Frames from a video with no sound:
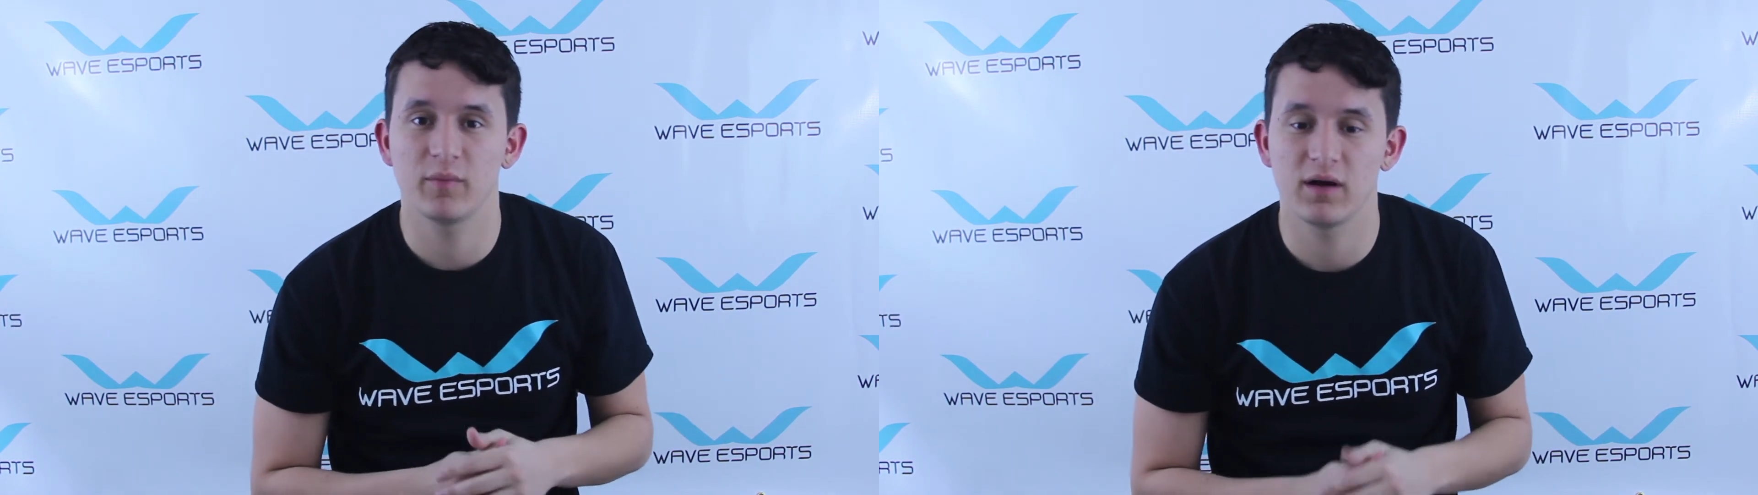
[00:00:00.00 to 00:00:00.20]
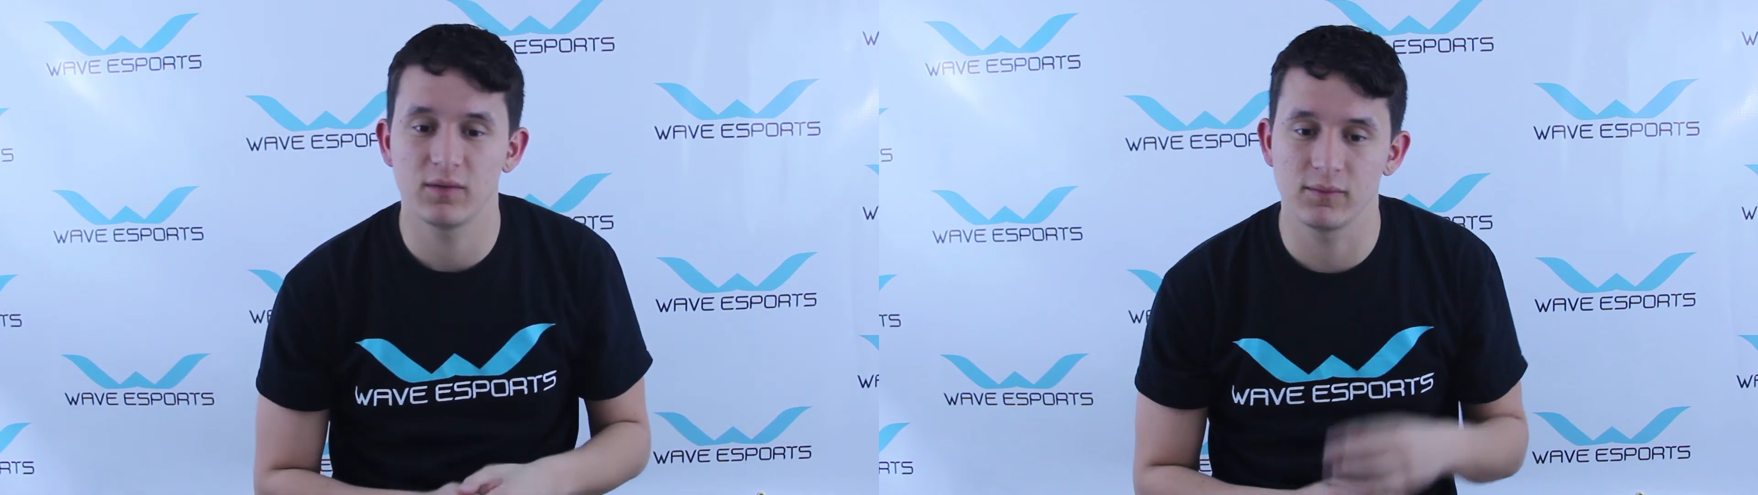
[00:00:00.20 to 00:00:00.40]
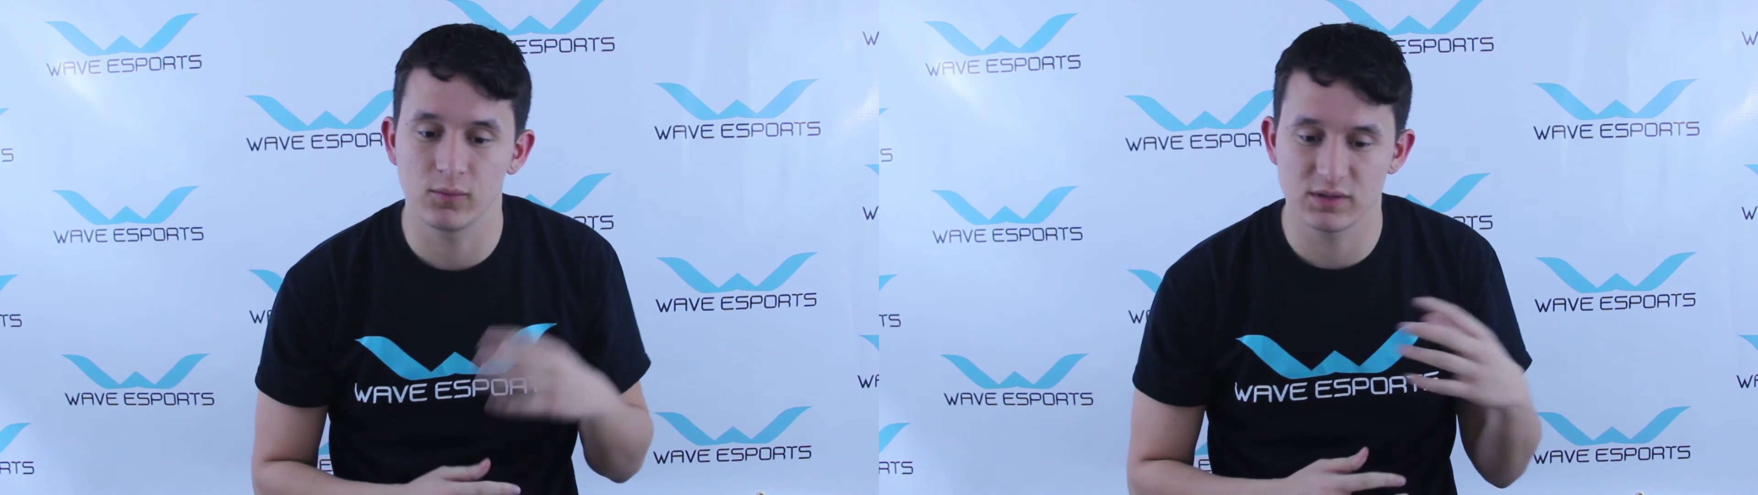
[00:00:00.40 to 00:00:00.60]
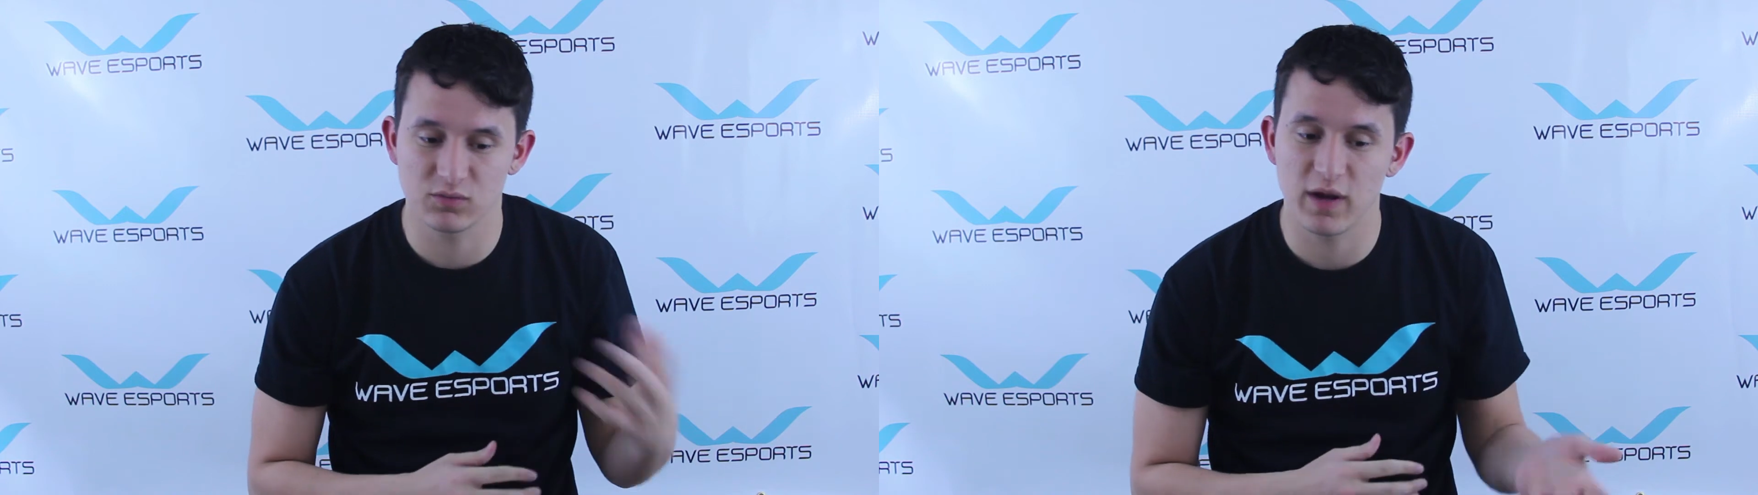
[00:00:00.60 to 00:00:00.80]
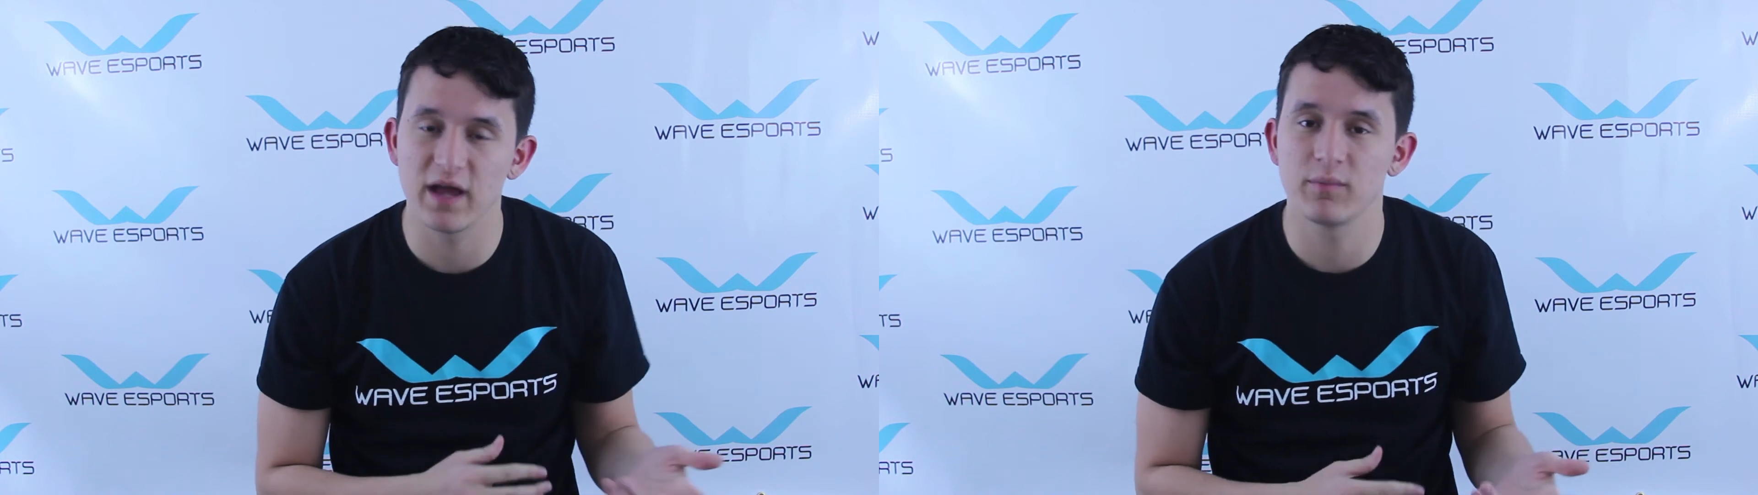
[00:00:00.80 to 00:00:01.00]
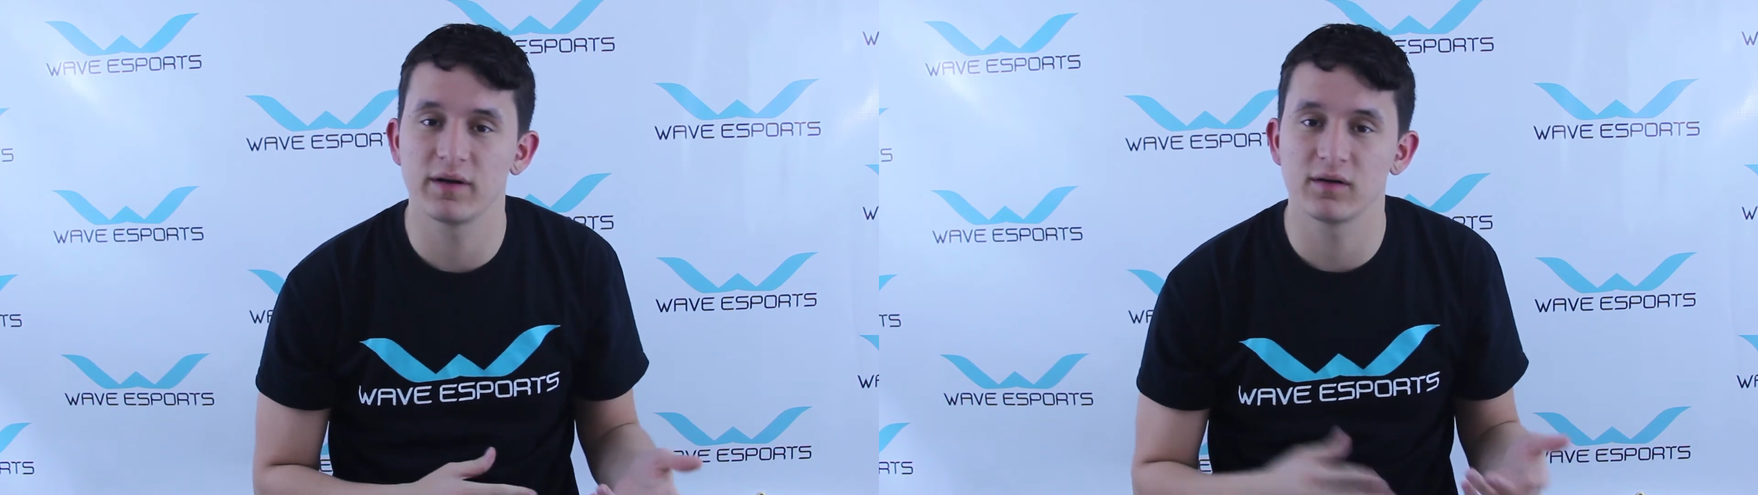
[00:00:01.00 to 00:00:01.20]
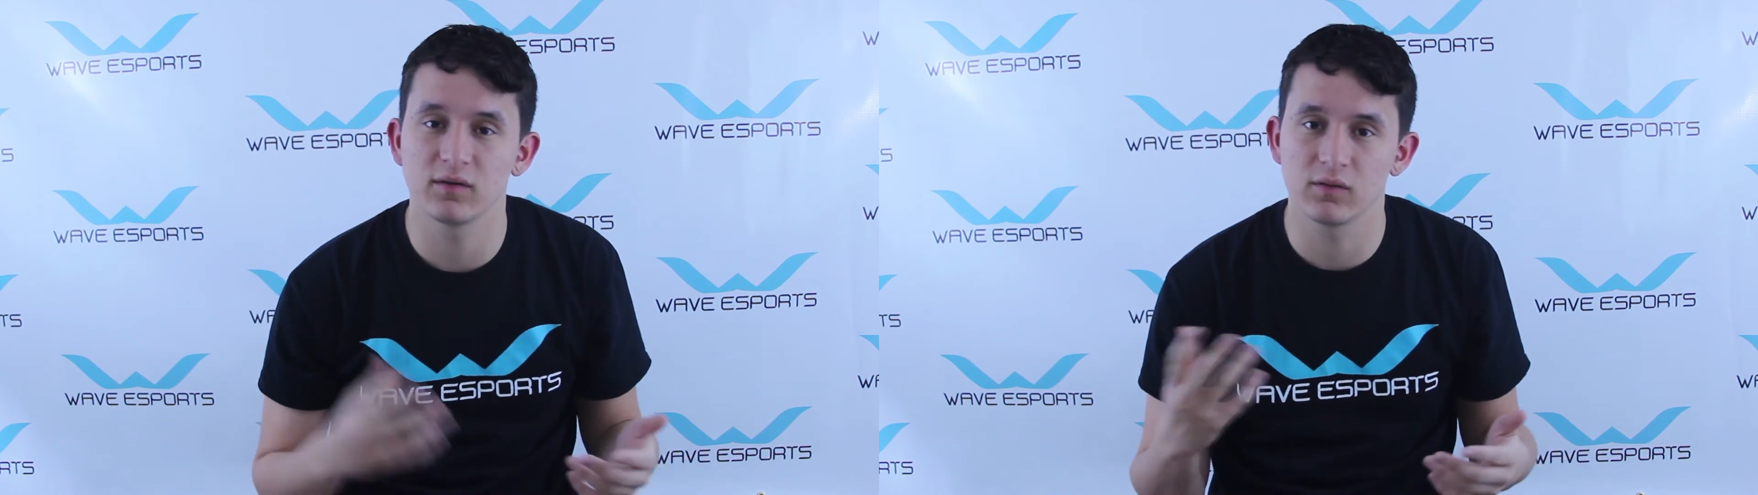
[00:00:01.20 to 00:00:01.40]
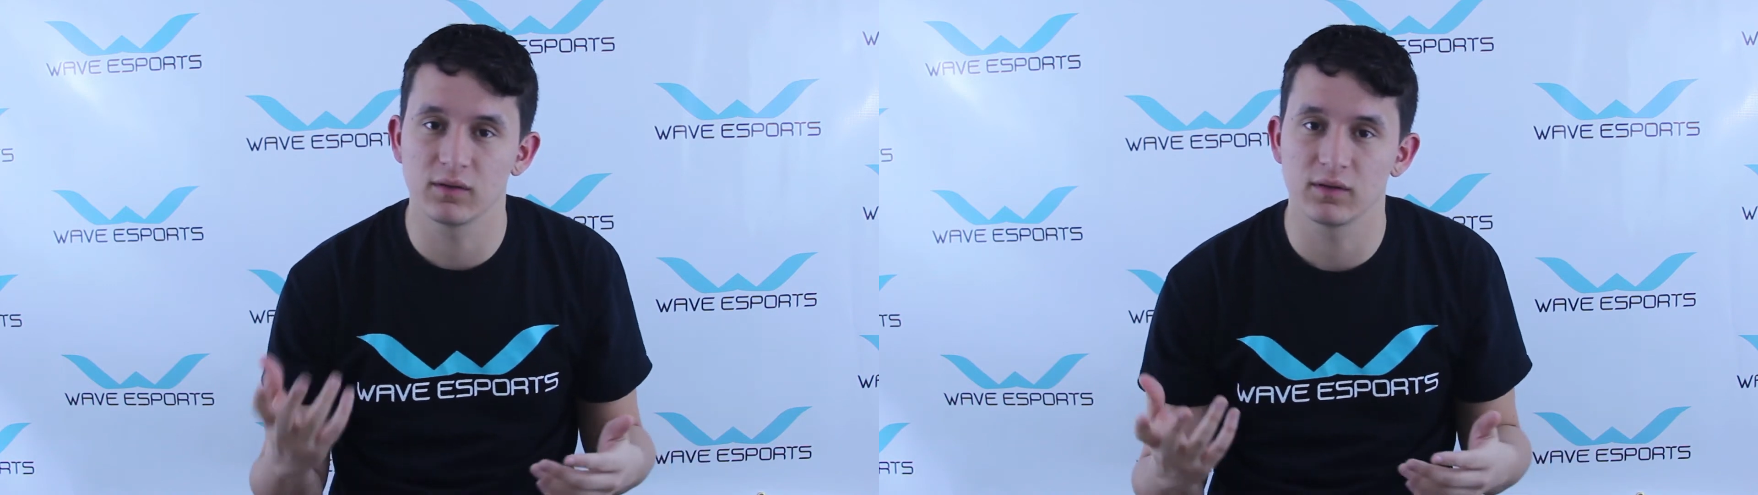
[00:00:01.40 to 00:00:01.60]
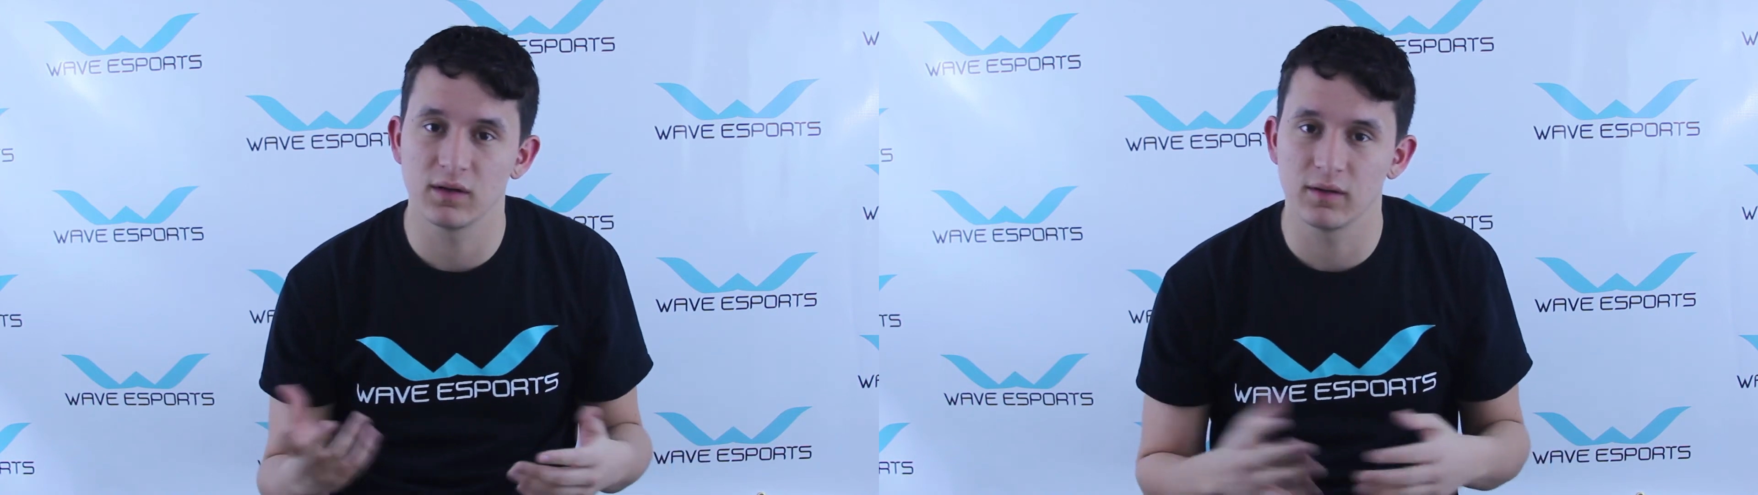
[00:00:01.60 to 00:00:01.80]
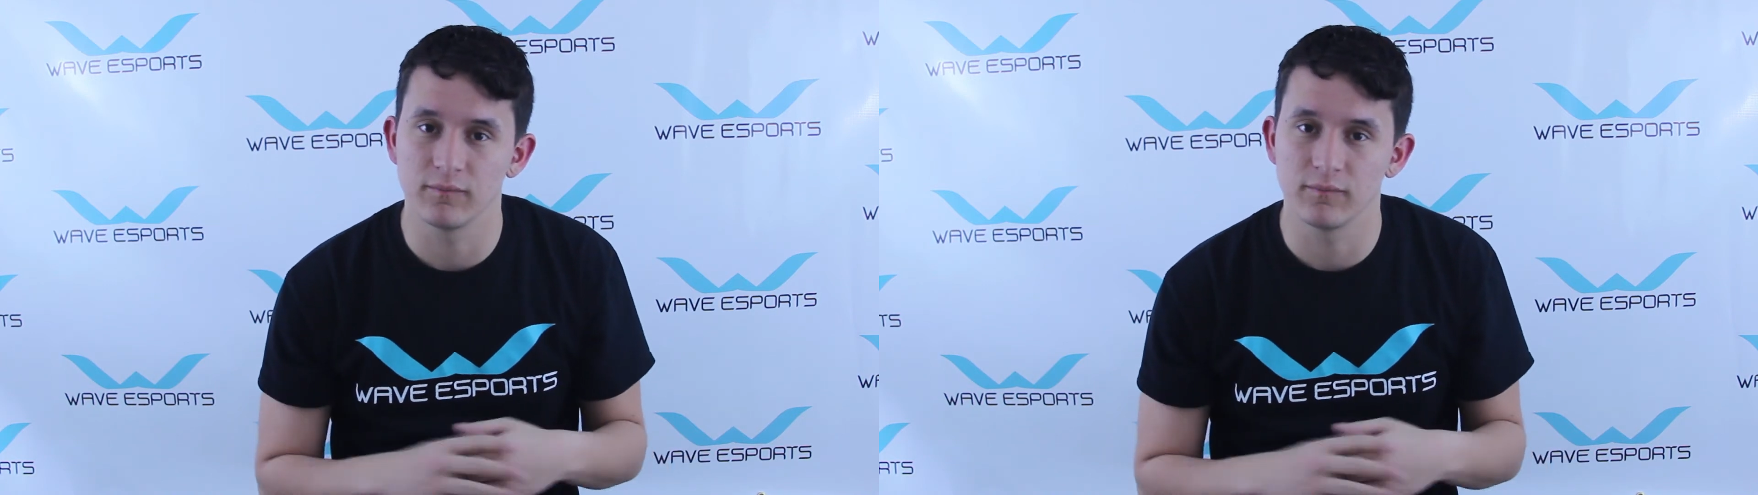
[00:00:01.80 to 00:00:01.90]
about was Riot better or